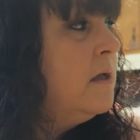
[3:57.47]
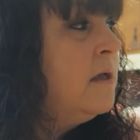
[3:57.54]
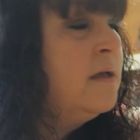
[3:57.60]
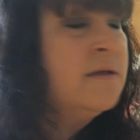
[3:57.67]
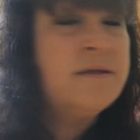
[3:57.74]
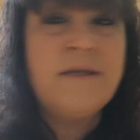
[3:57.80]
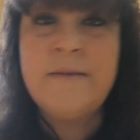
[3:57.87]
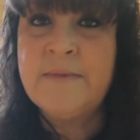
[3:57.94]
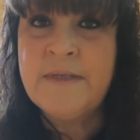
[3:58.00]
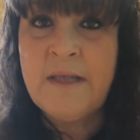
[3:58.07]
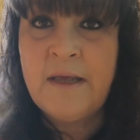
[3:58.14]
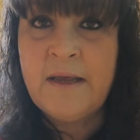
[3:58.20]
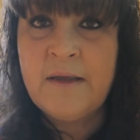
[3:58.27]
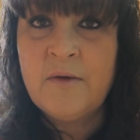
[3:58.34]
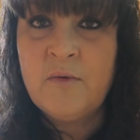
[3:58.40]
it seems
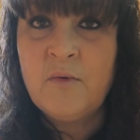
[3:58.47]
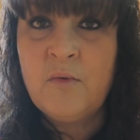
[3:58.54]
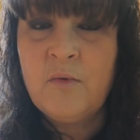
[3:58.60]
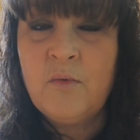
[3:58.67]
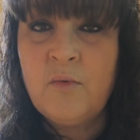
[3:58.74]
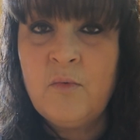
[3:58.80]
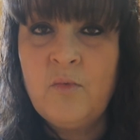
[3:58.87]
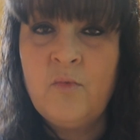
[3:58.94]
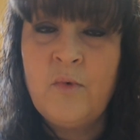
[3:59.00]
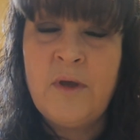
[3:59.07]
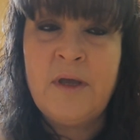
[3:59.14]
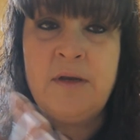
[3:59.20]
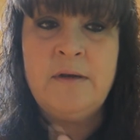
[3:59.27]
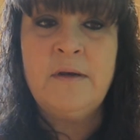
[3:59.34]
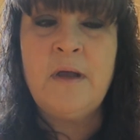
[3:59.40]
like
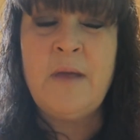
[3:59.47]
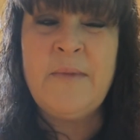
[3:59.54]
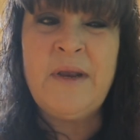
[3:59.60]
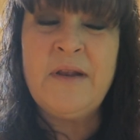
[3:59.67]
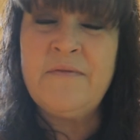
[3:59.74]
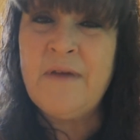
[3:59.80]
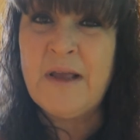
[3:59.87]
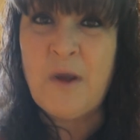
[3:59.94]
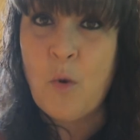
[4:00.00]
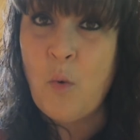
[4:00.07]
when, I mean, if I